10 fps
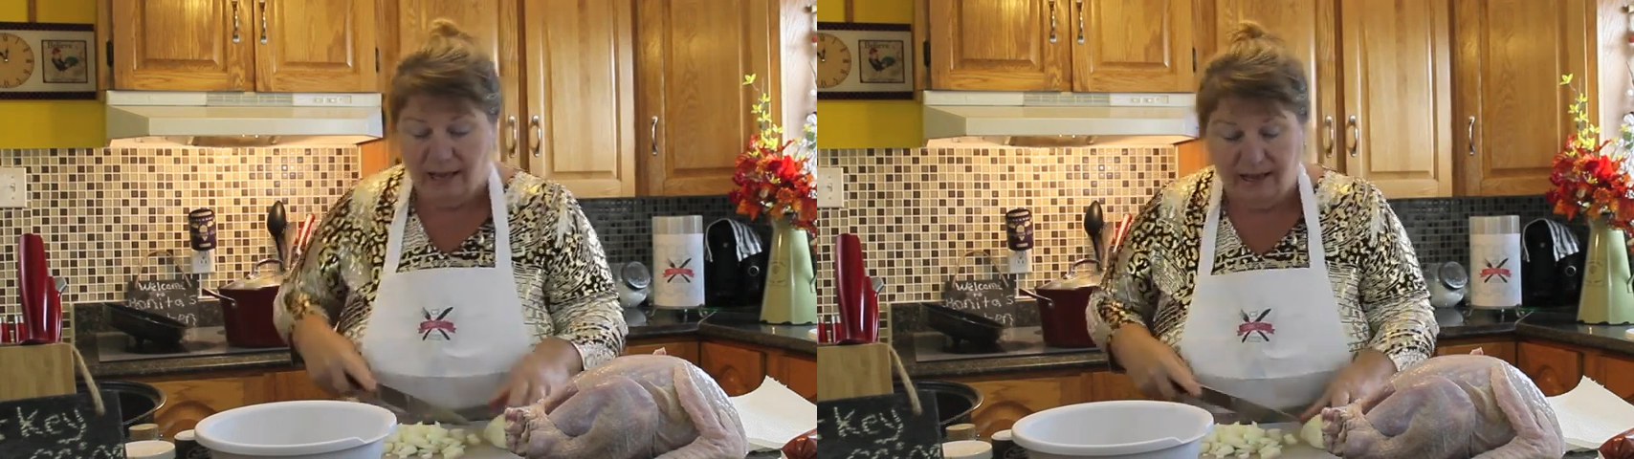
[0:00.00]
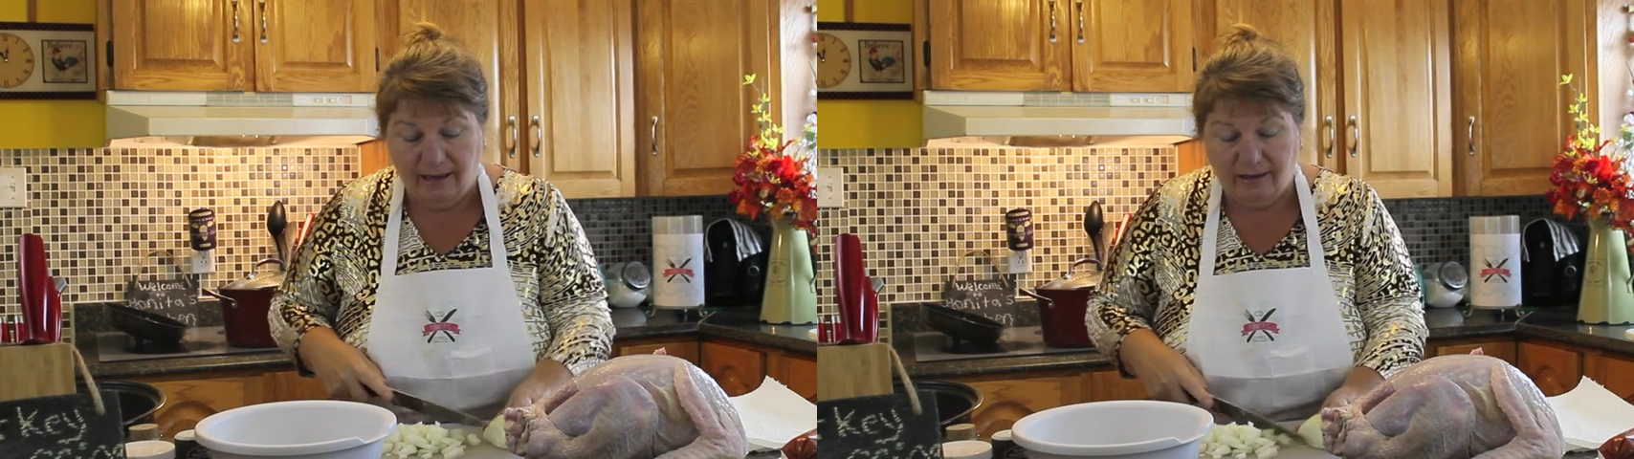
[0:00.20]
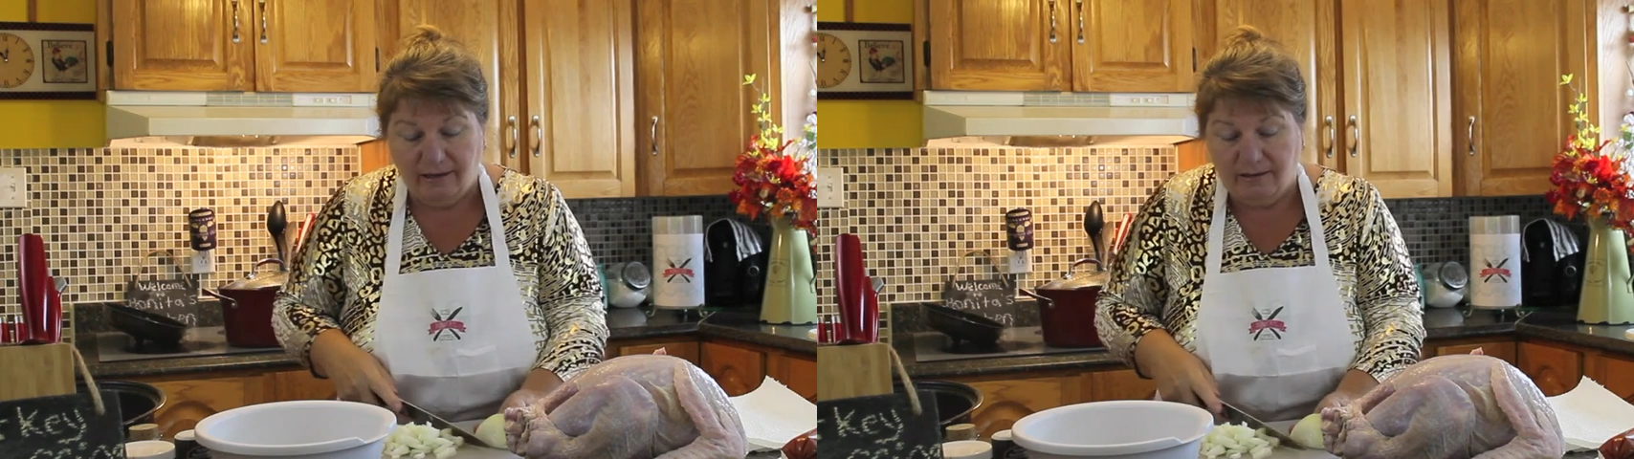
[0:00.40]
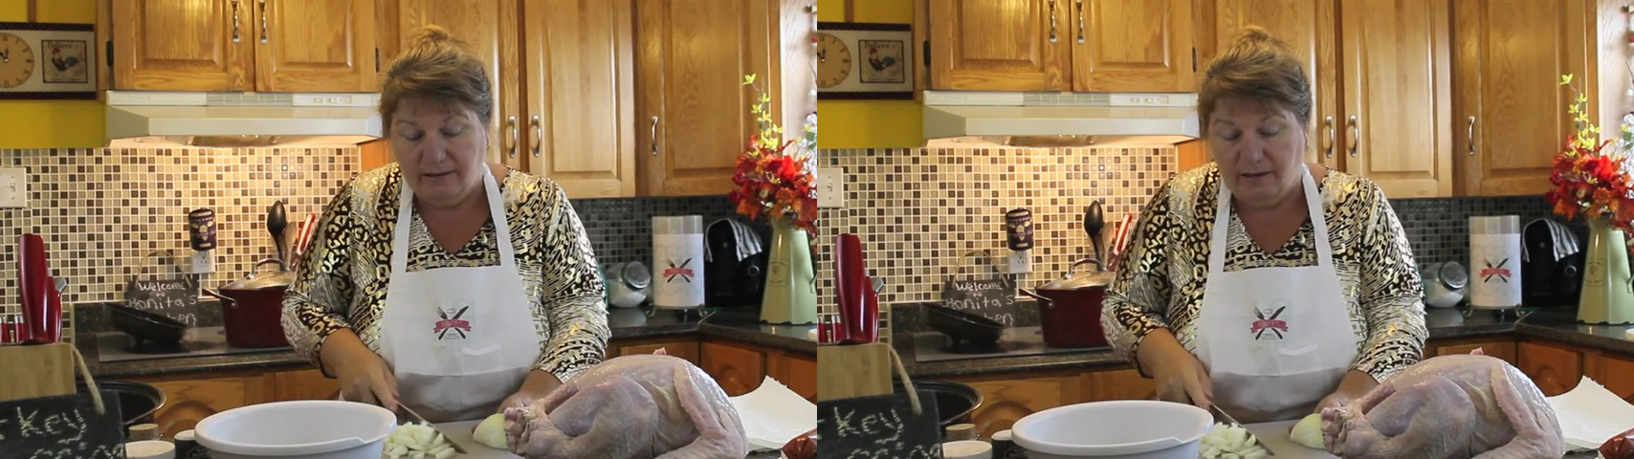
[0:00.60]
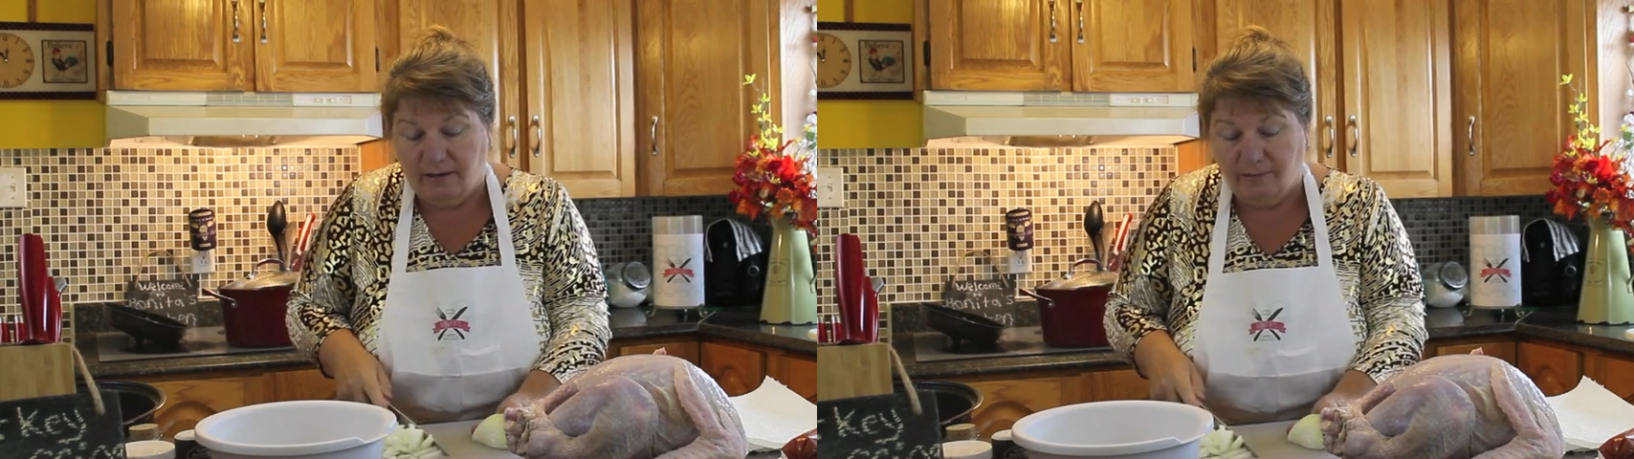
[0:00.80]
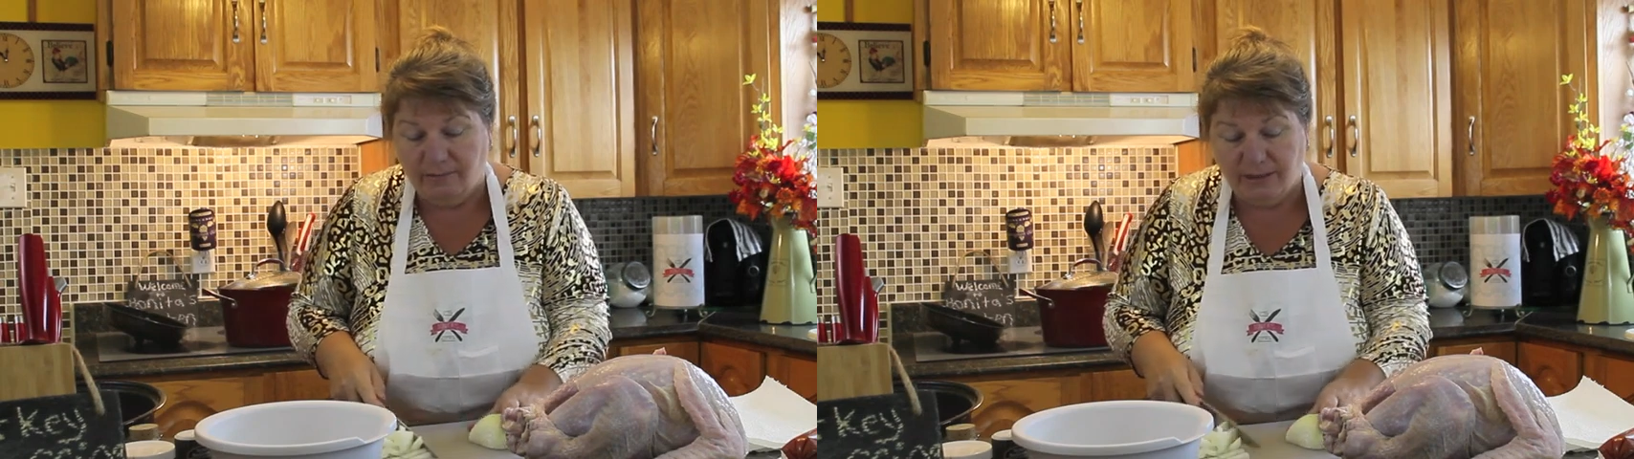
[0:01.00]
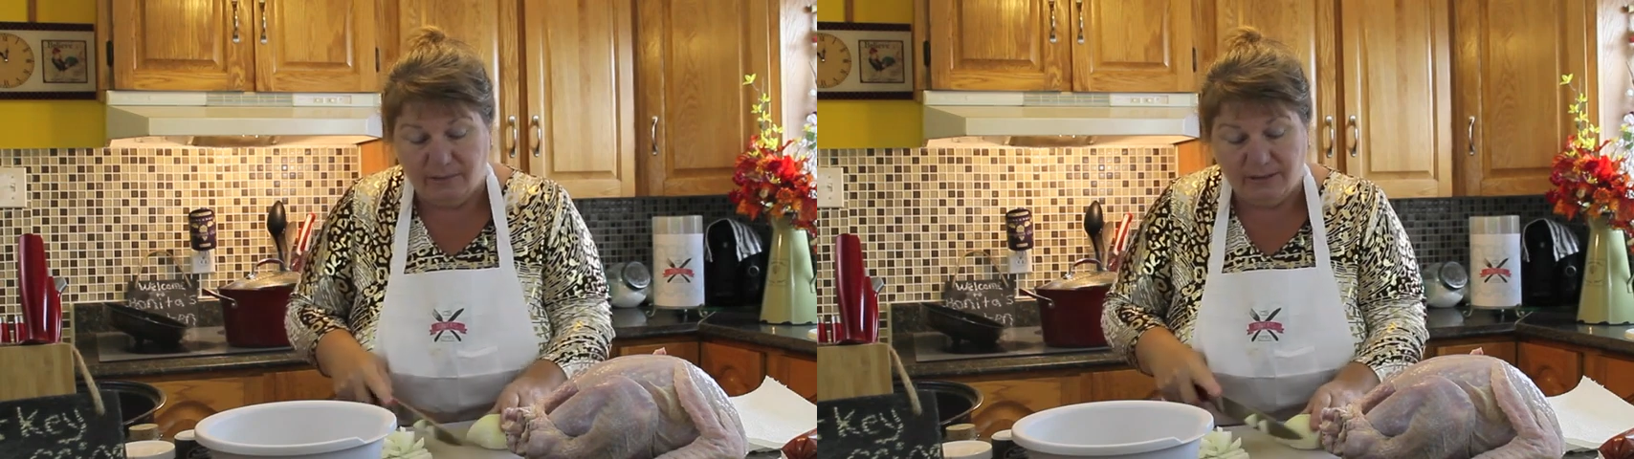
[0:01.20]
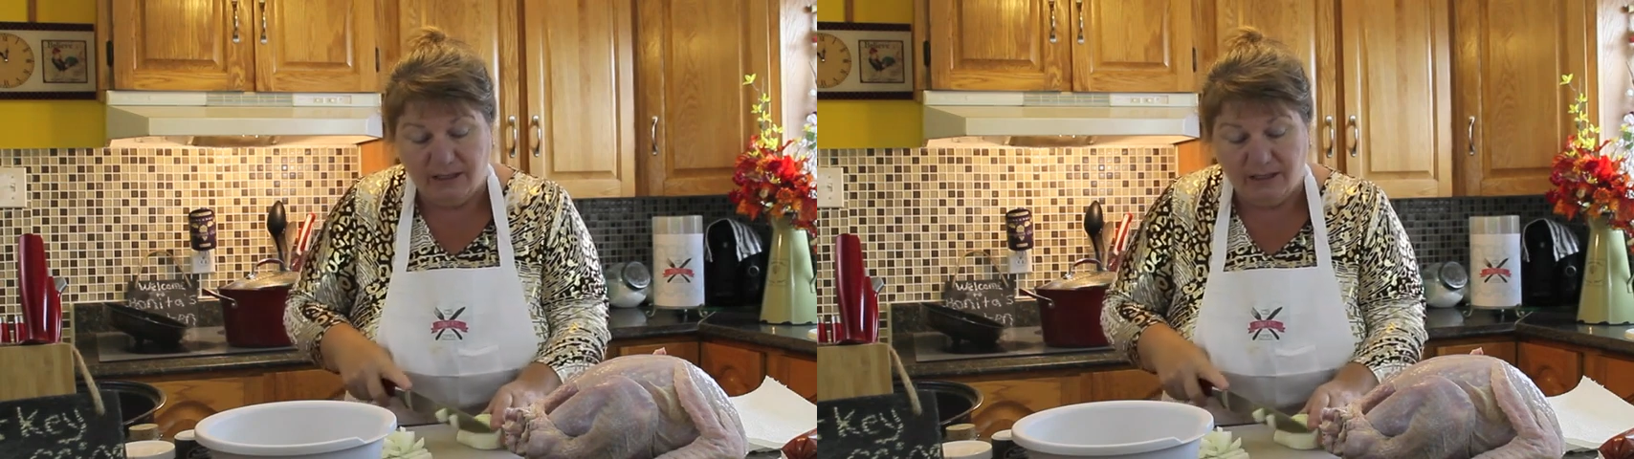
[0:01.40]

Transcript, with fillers: and uh, some